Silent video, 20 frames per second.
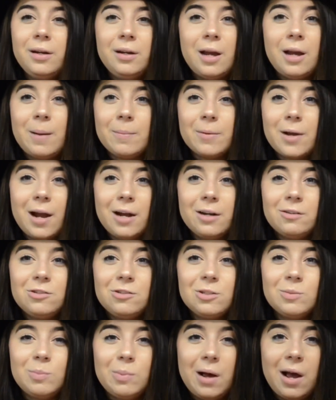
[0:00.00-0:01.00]
I'm kind of
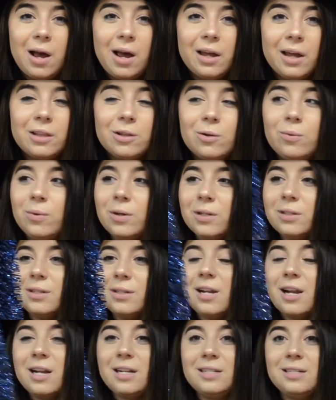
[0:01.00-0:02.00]
just buying the ones
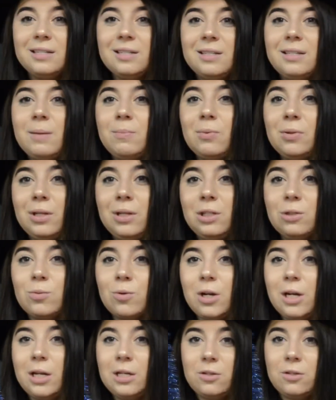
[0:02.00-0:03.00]
that I did see. But these
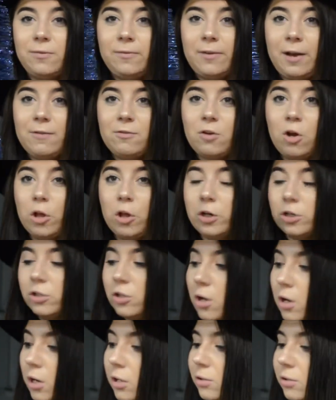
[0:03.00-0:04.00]
were each $5
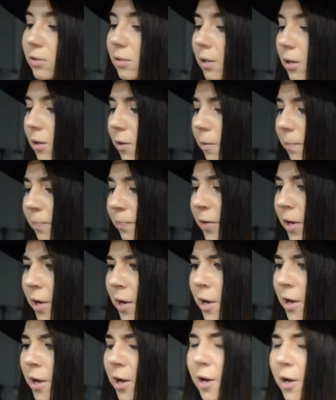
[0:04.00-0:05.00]
also,
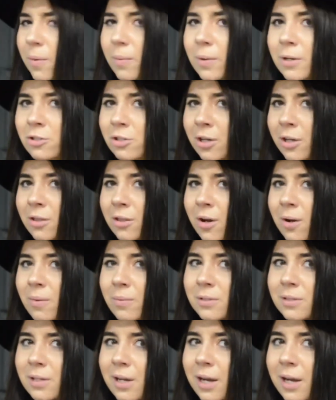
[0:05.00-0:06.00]
which I thought
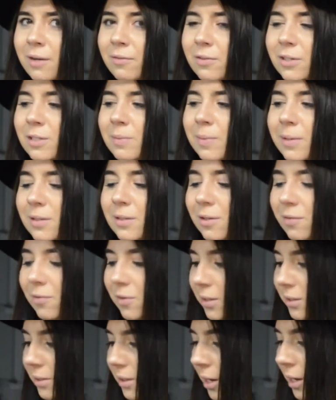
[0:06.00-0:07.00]
was kind of expensive
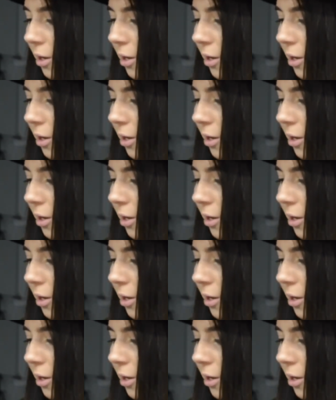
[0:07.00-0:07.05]
because they